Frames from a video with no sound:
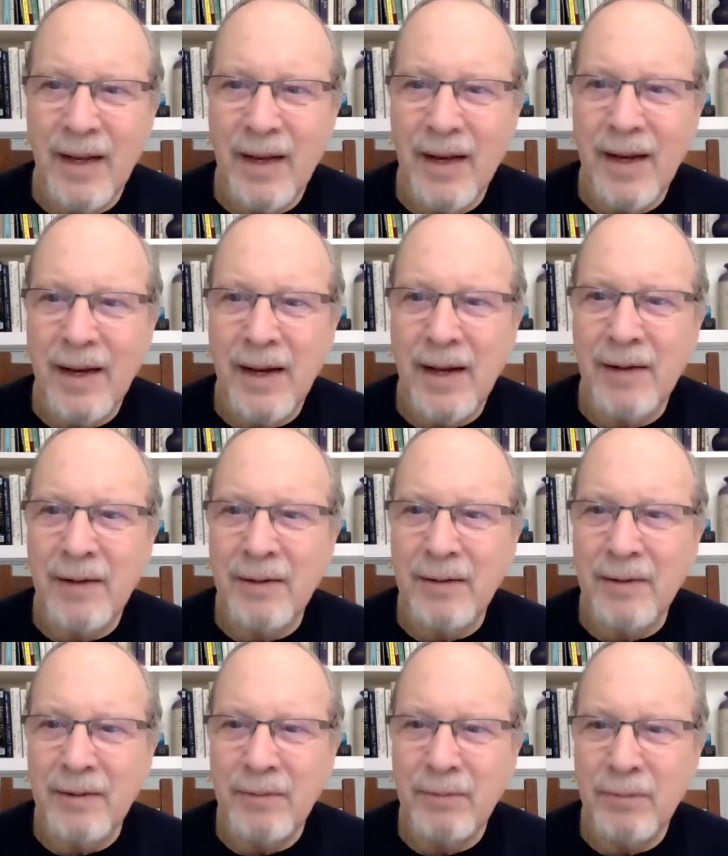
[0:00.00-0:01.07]
And
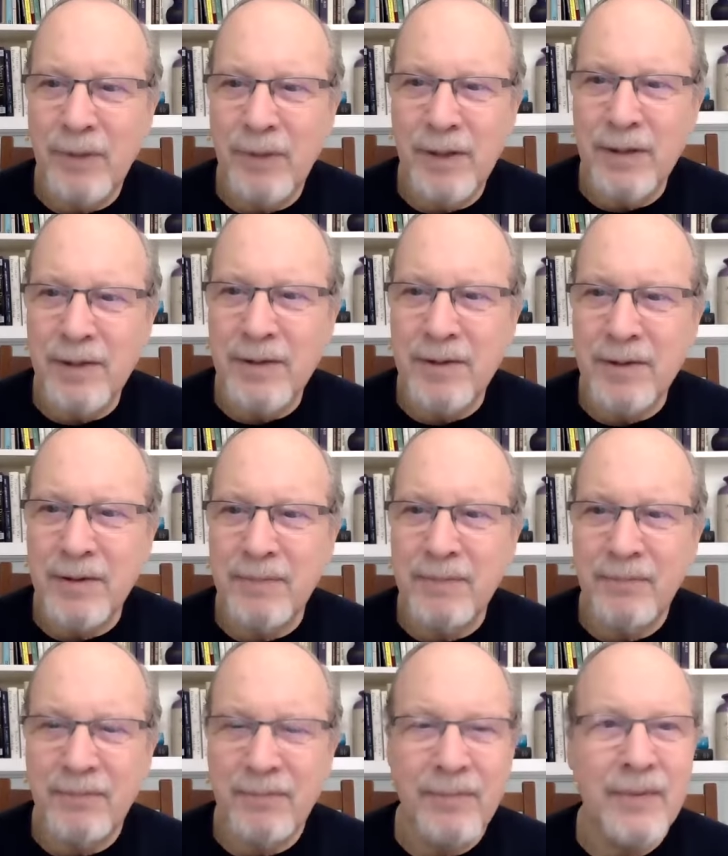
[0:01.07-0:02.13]
please
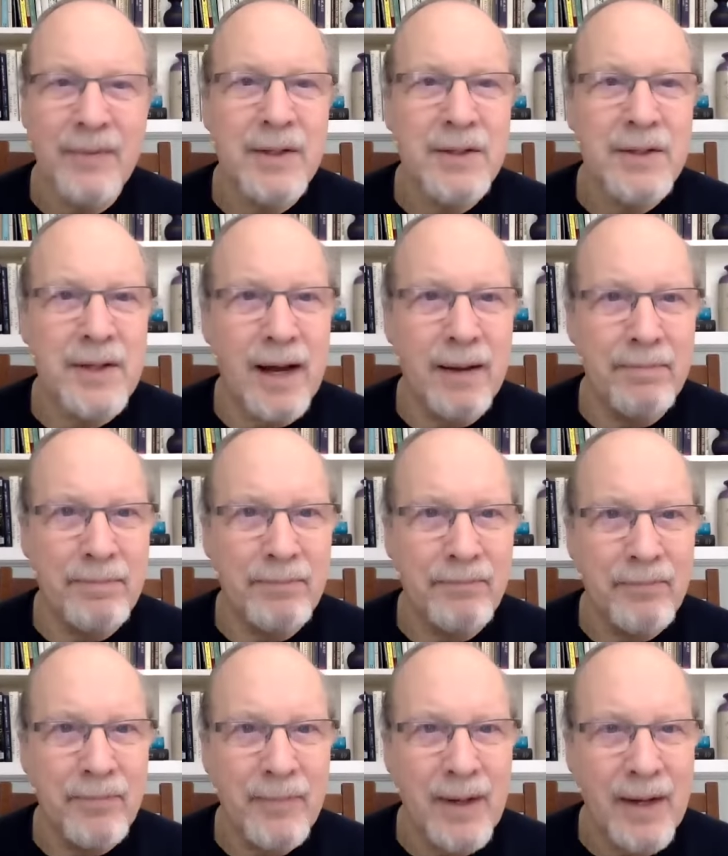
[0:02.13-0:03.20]
stop
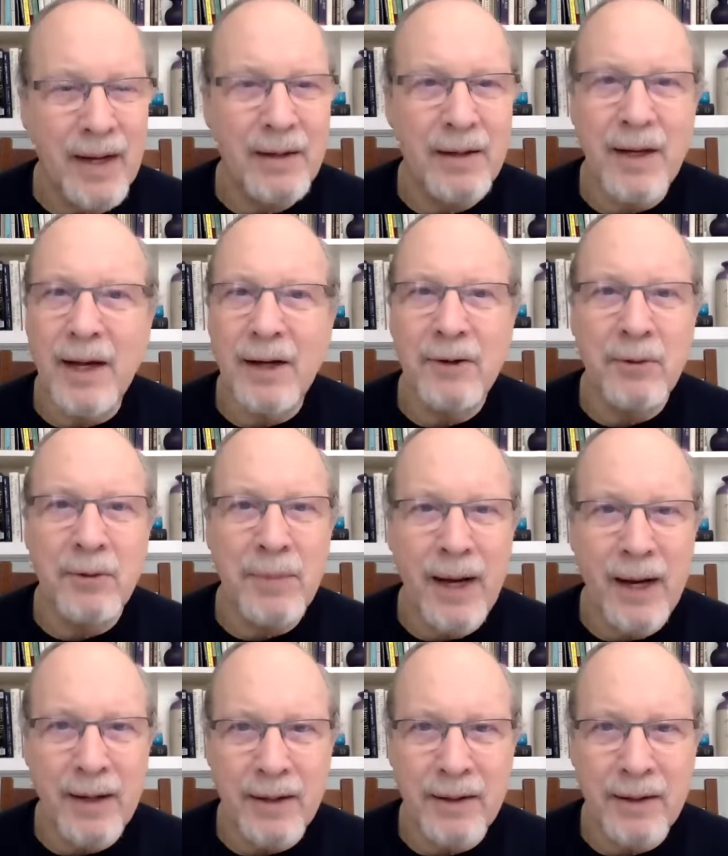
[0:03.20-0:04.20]
and line your back.